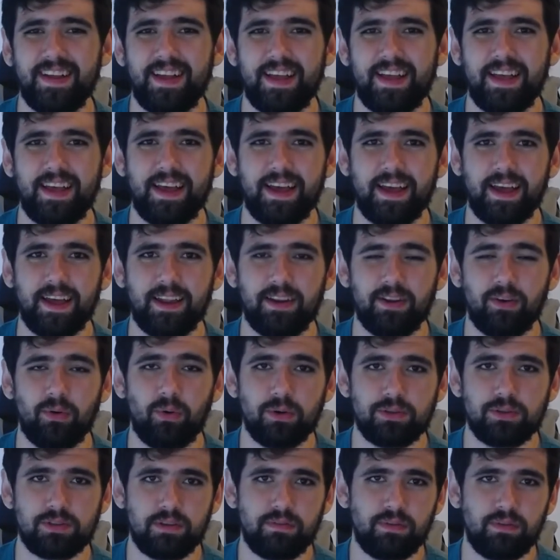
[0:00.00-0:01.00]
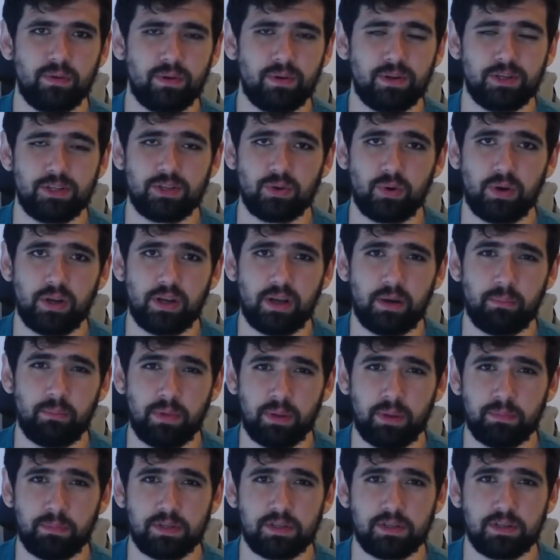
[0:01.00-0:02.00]
And also, if you want to join our
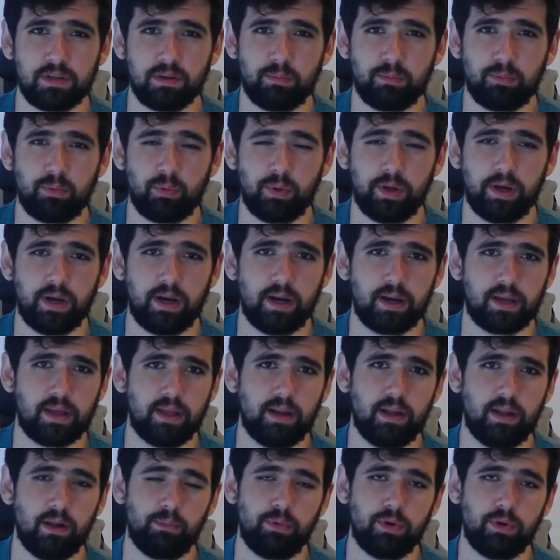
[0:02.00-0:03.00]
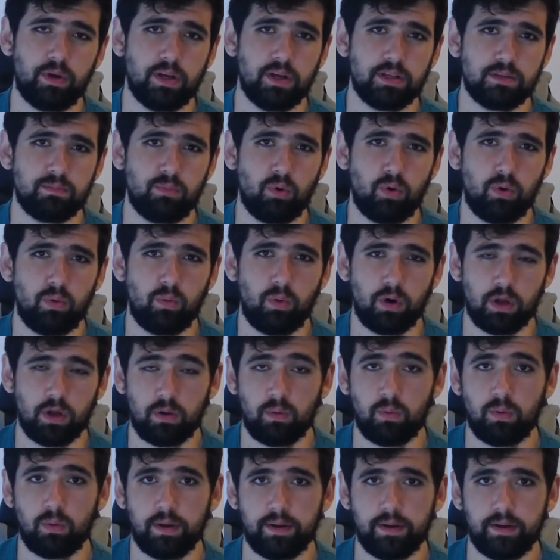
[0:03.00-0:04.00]
membership where I can help you guys more
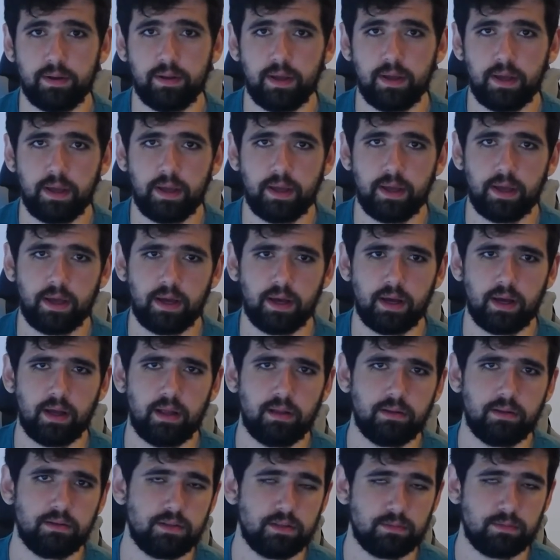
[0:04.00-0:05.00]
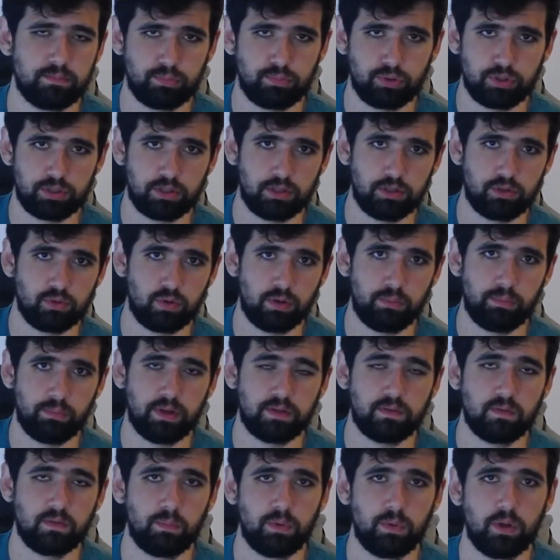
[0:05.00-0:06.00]
one-on-one, just push the join
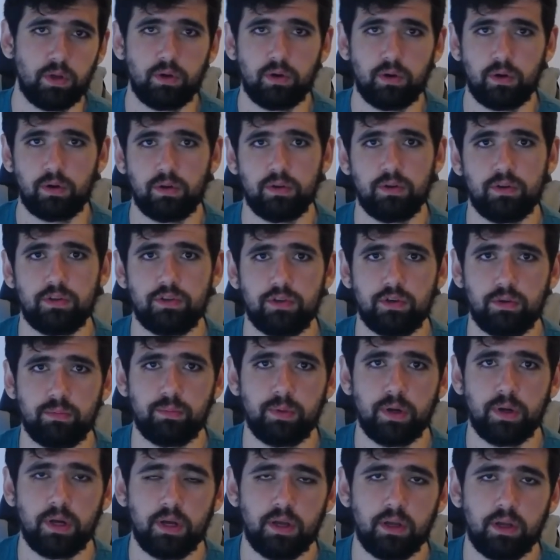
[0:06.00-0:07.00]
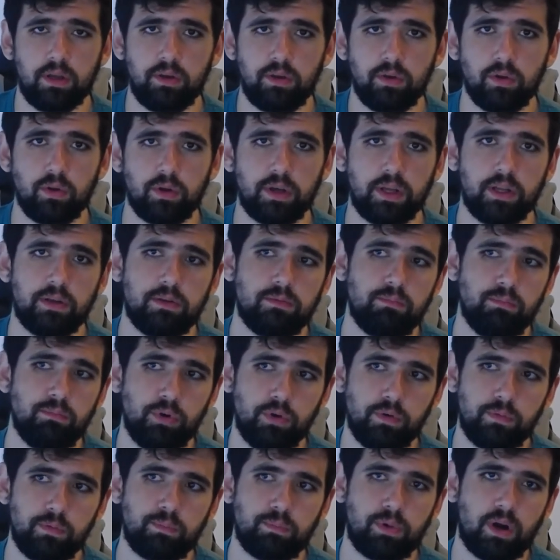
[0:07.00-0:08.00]
button below on YouTube. You'll get
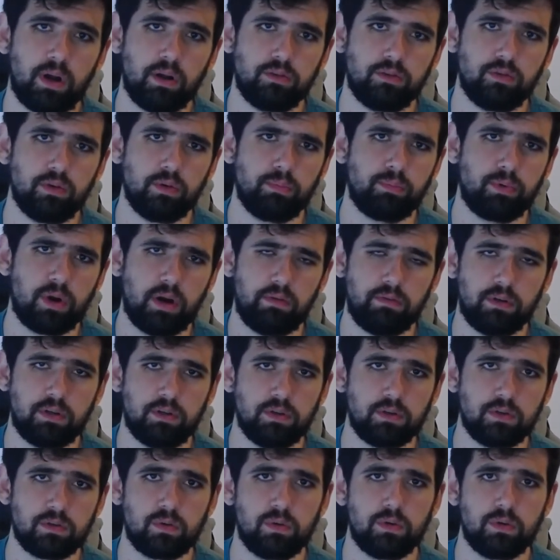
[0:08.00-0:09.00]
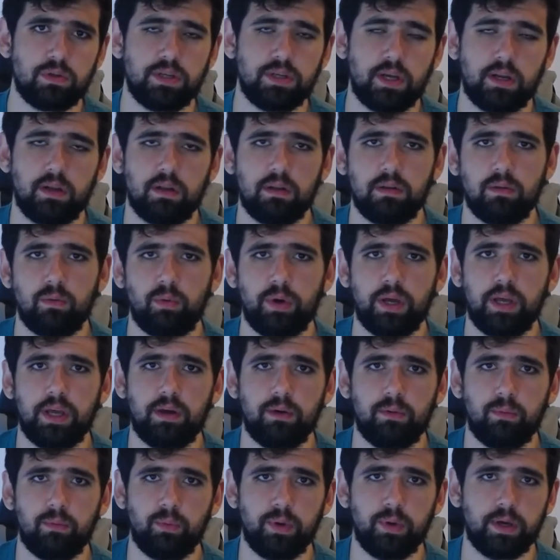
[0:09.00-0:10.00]
moved to a private Discord channel
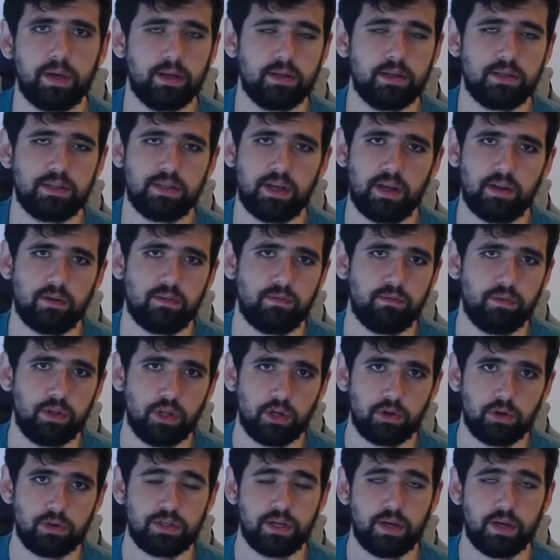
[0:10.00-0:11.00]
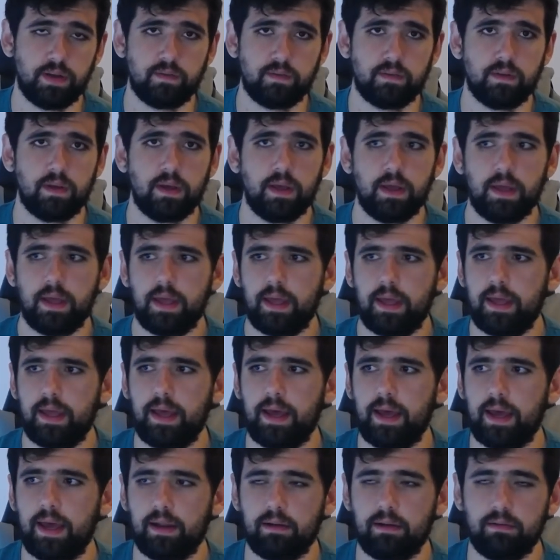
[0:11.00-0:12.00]
where we can chat, video chat,
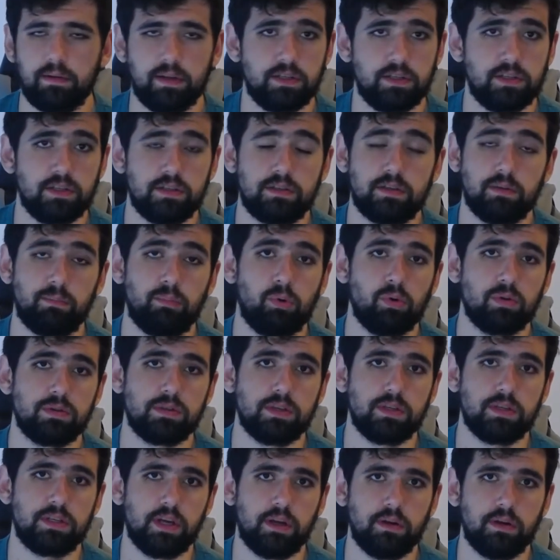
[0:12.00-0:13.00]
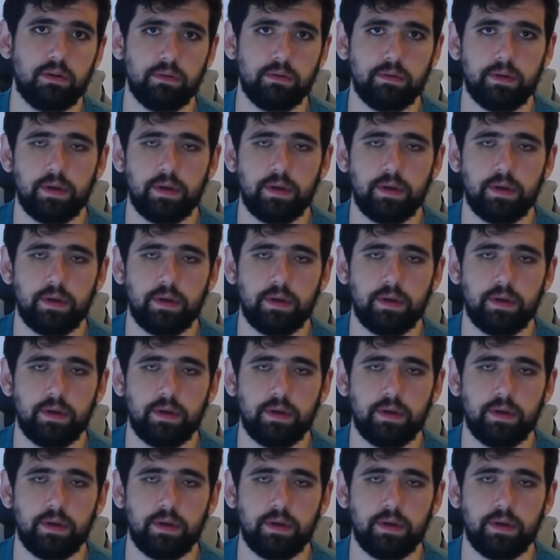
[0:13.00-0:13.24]
and it just supports the channel.